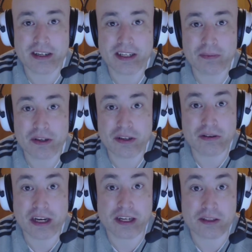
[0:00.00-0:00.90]
have
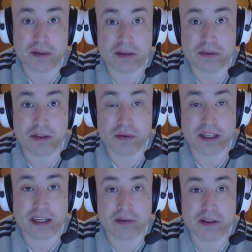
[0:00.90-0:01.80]
you guys been up to?
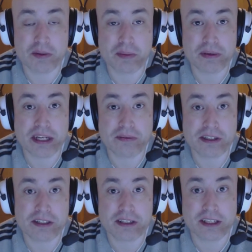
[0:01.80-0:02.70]
What games have you been playing
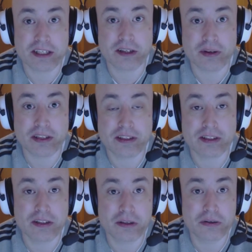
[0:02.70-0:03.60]
recently? You know,
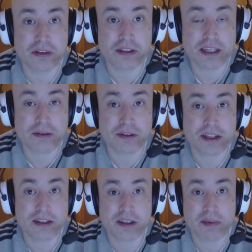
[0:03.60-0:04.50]
anything new that's out
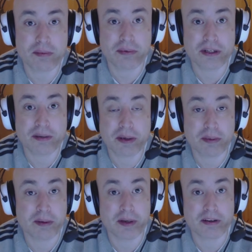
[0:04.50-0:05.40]
there that you've been playing?
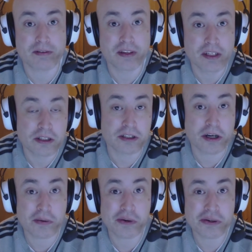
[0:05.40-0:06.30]
Maybe a bit of
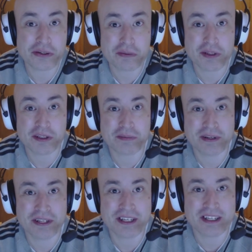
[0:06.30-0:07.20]
Star Wars,
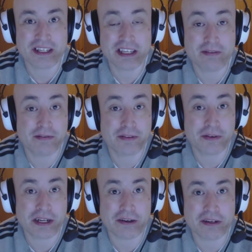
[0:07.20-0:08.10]
possibly, like even
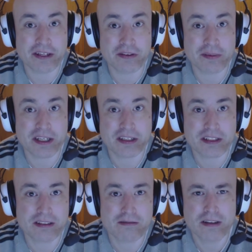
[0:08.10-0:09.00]
Fallout, you know, I mean
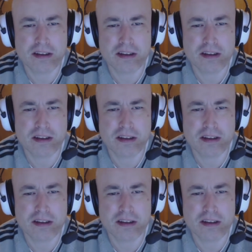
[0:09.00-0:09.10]
it's